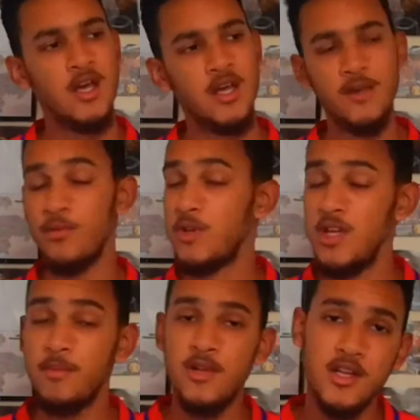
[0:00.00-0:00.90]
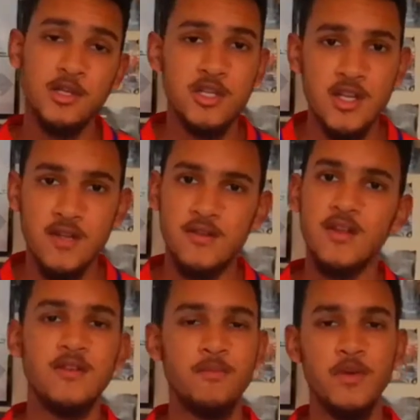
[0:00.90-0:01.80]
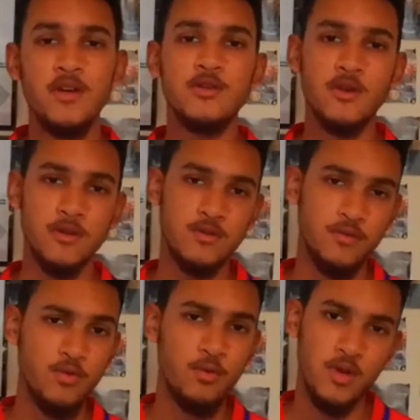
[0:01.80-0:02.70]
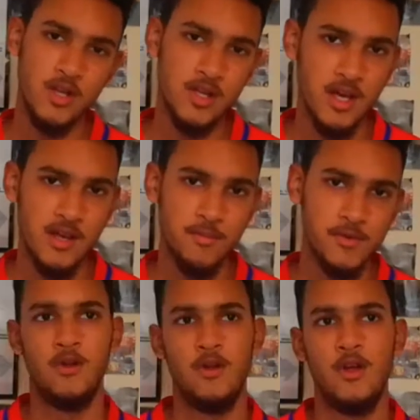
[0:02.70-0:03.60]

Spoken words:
If you keep clean sheets, there's a bigger chance of you winning games.